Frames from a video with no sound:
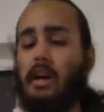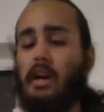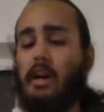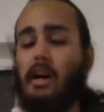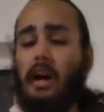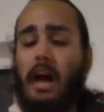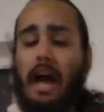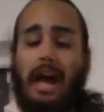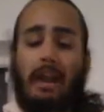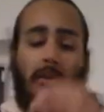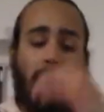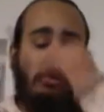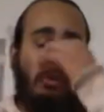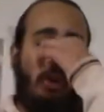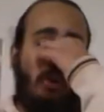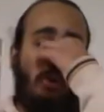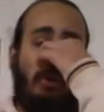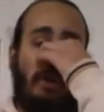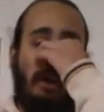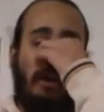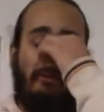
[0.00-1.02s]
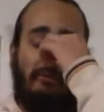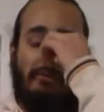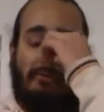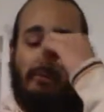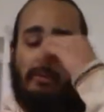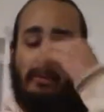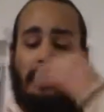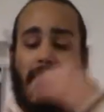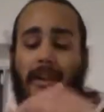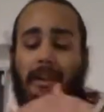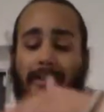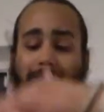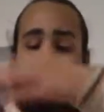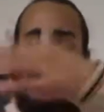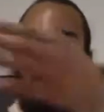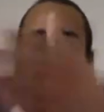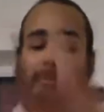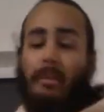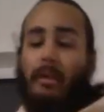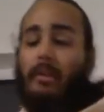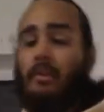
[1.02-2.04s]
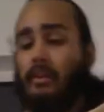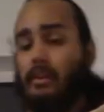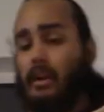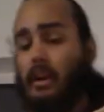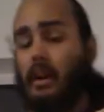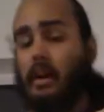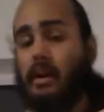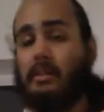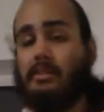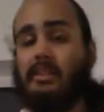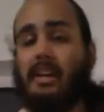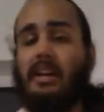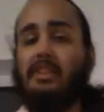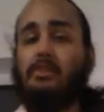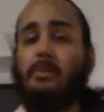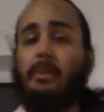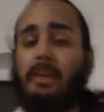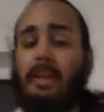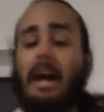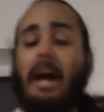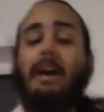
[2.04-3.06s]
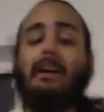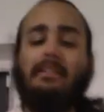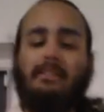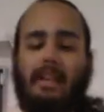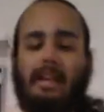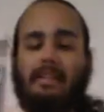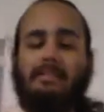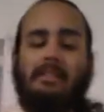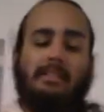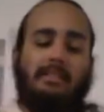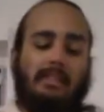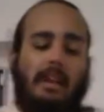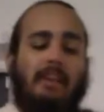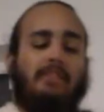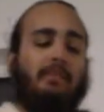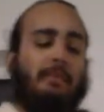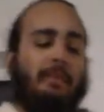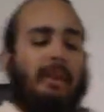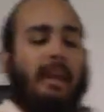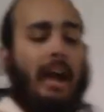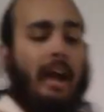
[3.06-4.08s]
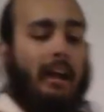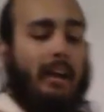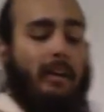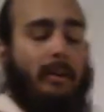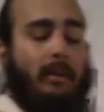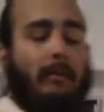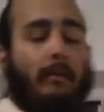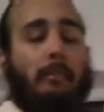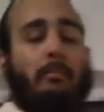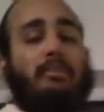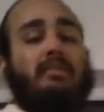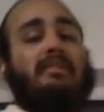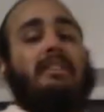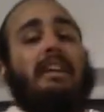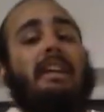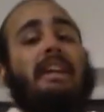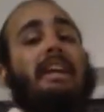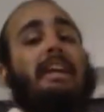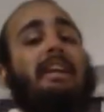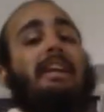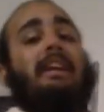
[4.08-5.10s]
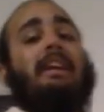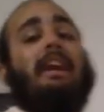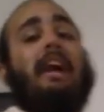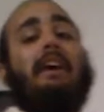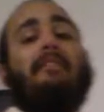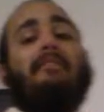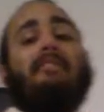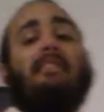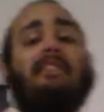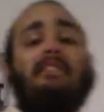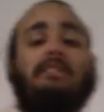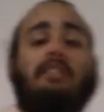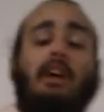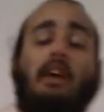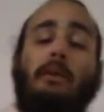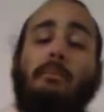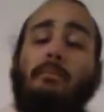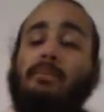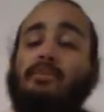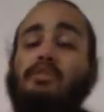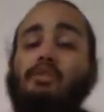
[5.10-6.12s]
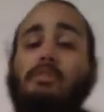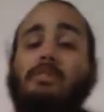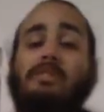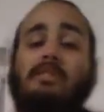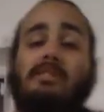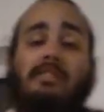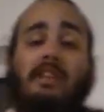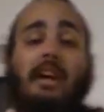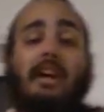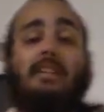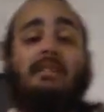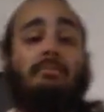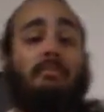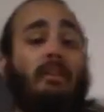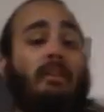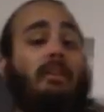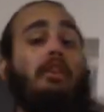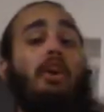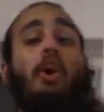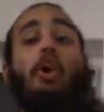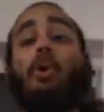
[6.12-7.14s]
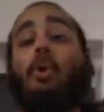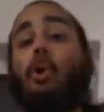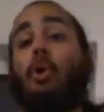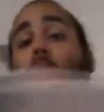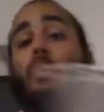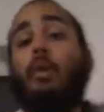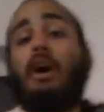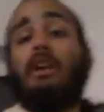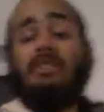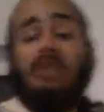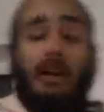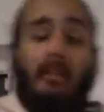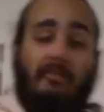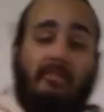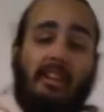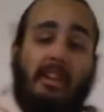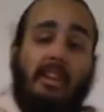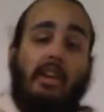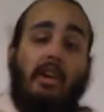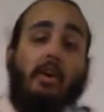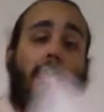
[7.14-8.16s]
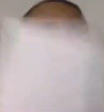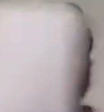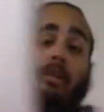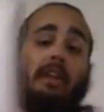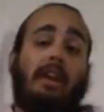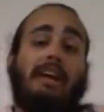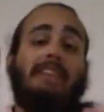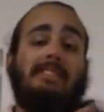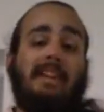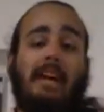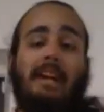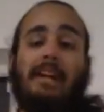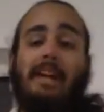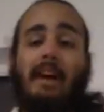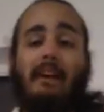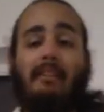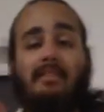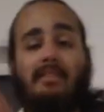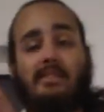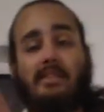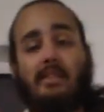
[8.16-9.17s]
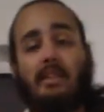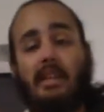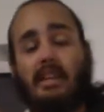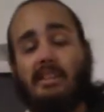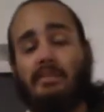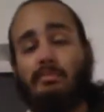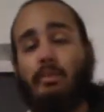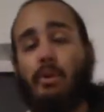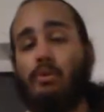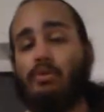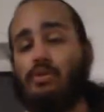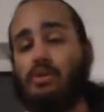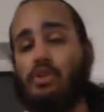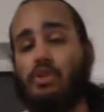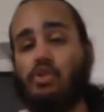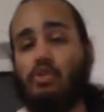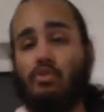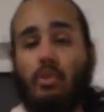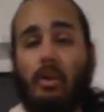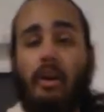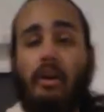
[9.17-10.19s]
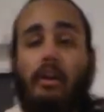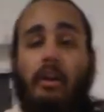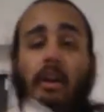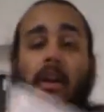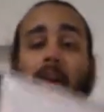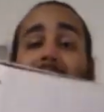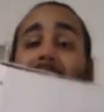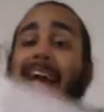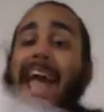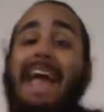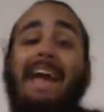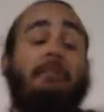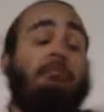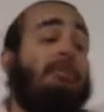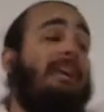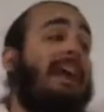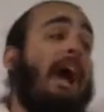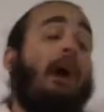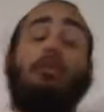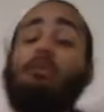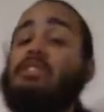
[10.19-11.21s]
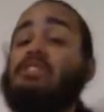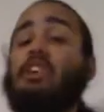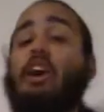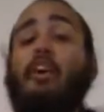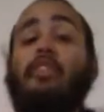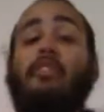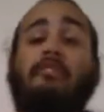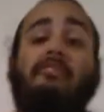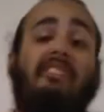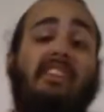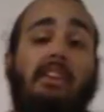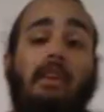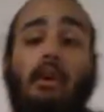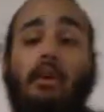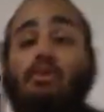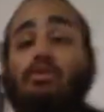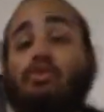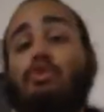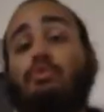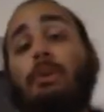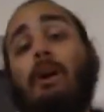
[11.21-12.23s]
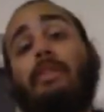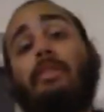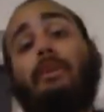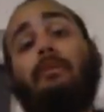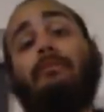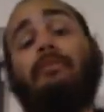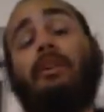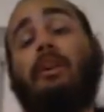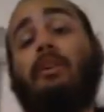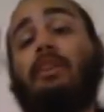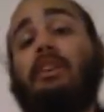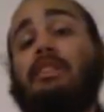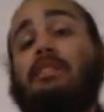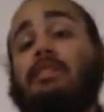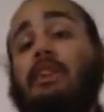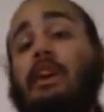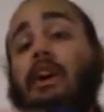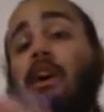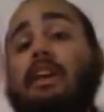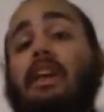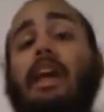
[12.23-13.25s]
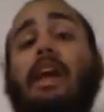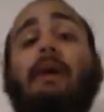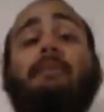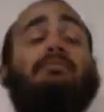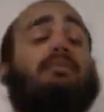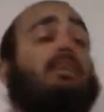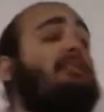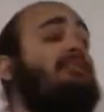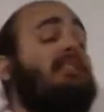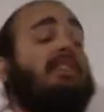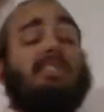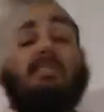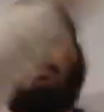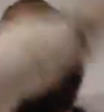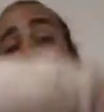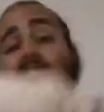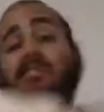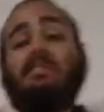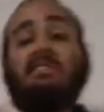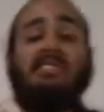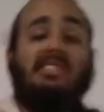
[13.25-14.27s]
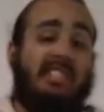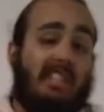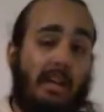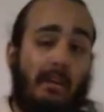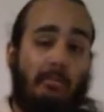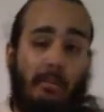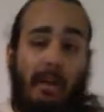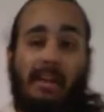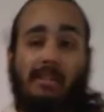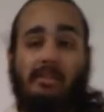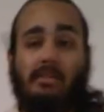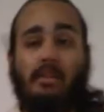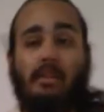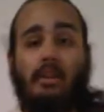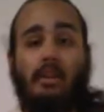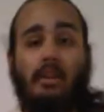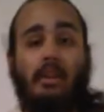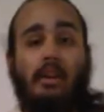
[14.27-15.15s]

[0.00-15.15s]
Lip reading: I don't know if that brother Tazarayak, Tazarayak presented any evidence pursuant to science, but go watch our video, Polight's Ideology, Expose and Destroy, and countless other videos throughout the various camps of especially GMS